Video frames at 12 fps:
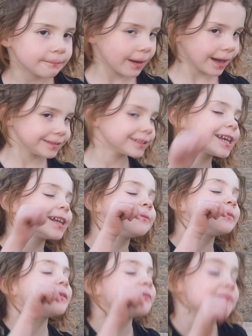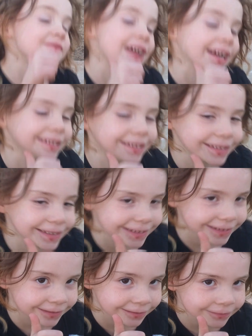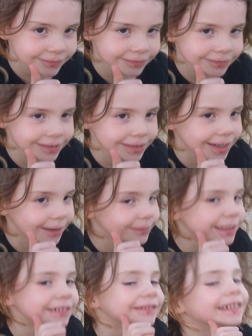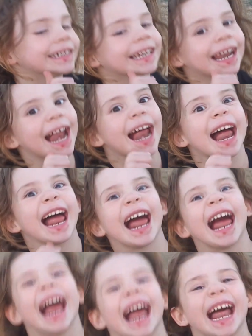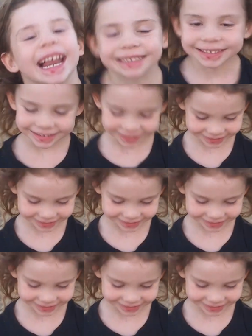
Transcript: Mine's gonna be fancier. I'm gonna win. That's